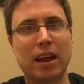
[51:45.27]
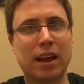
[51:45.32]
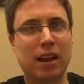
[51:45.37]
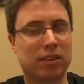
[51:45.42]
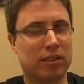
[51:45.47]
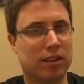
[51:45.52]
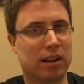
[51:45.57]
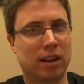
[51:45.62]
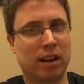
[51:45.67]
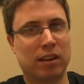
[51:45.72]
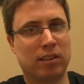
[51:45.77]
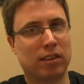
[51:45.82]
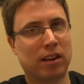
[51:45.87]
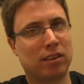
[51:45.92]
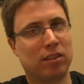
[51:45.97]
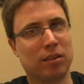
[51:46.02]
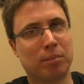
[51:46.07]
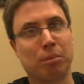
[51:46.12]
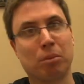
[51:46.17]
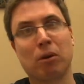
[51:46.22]

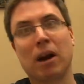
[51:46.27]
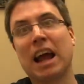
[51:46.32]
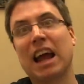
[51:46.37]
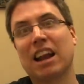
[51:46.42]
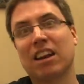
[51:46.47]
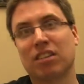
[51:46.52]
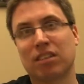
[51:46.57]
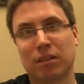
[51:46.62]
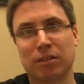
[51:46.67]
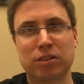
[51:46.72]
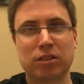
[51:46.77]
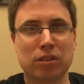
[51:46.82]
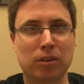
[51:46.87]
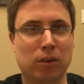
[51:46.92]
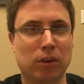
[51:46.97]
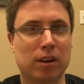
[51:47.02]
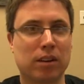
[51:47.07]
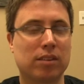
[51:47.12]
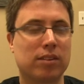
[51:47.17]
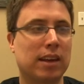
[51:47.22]
it's a branch of
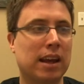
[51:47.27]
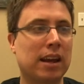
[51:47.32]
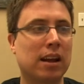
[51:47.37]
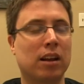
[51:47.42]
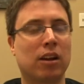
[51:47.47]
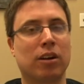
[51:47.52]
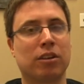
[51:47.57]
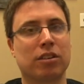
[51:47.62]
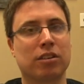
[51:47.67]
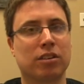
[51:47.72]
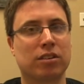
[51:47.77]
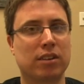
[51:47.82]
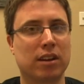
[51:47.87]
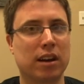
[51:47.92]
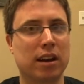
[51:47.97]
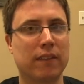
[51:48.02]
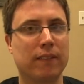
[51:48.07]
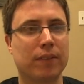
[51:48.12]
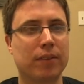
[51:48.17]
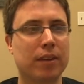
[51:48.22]
sorts in a larger
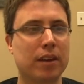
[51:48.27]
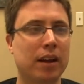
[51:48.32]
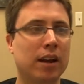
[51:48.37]
city.